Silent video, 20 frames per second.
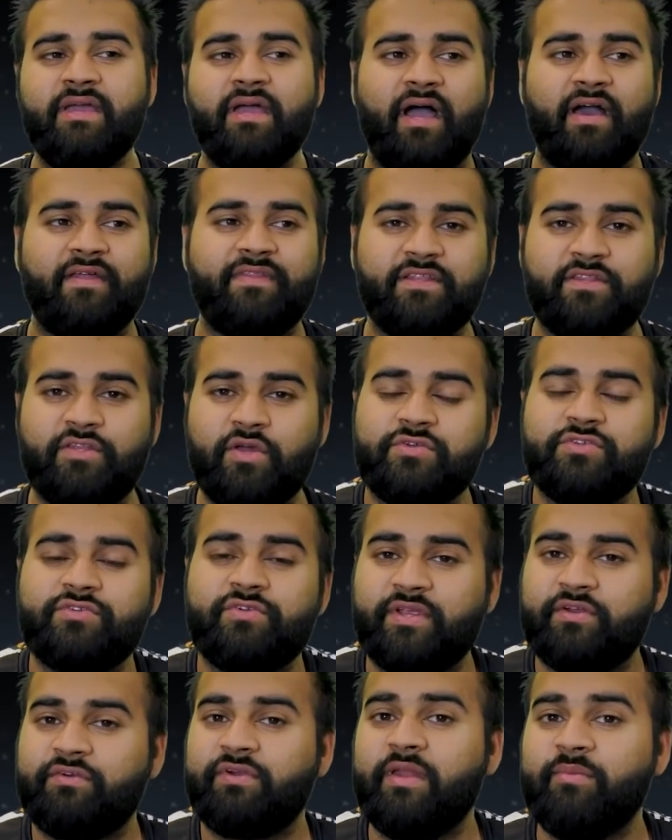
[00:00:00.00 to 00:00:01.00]
I think those are
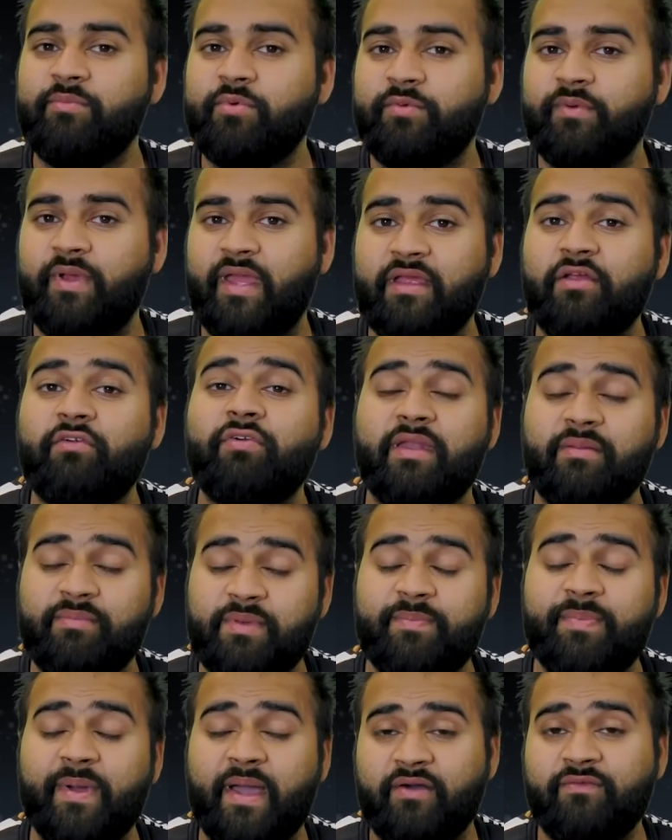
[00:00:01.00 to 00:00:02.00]

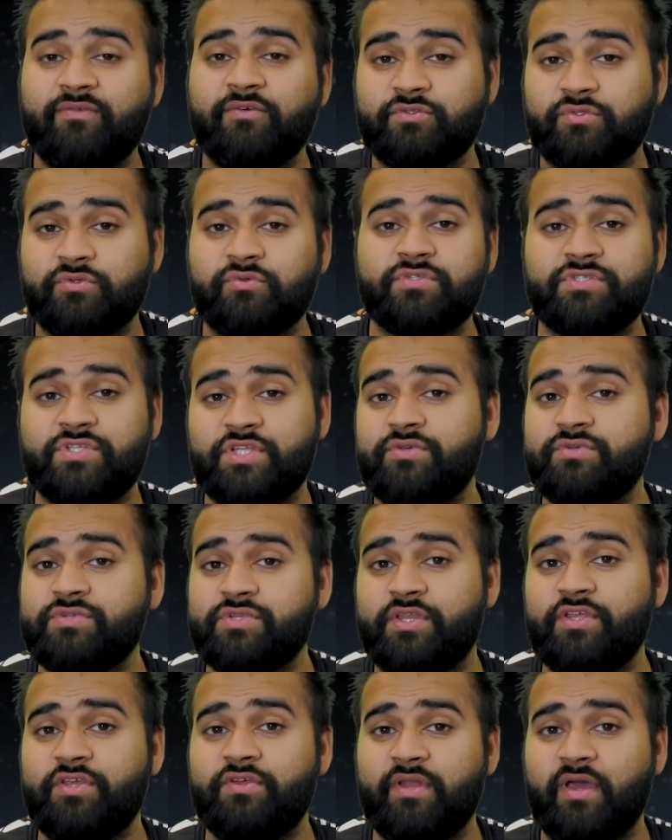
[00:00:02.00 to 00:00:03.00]
incredibly powerful tools to use
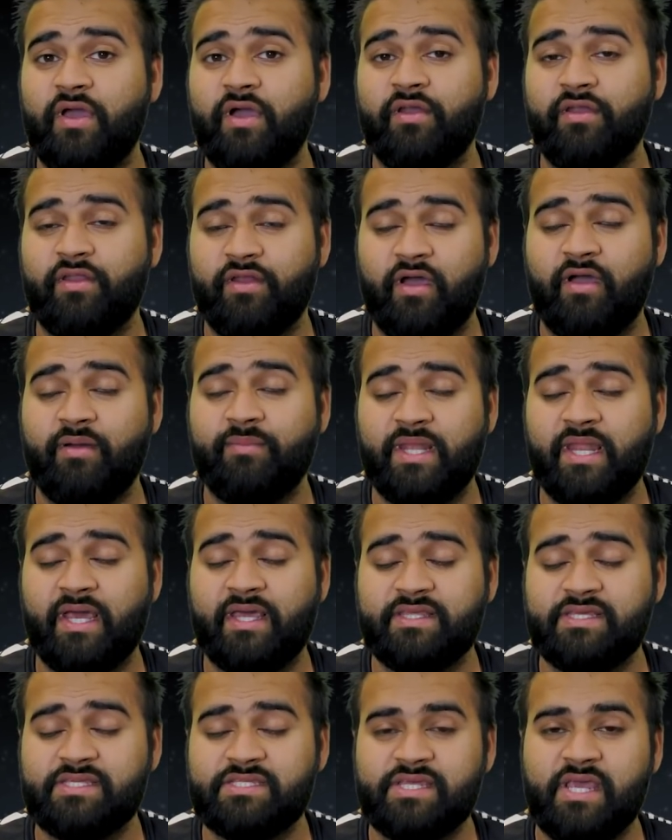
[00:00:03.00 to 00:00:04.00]
on an army
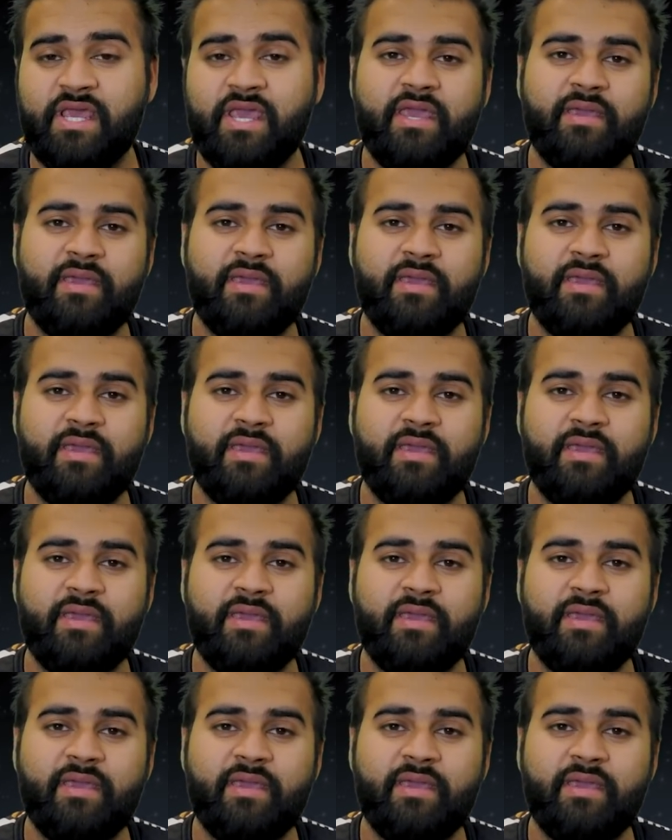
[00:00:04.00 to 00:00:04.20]
like this,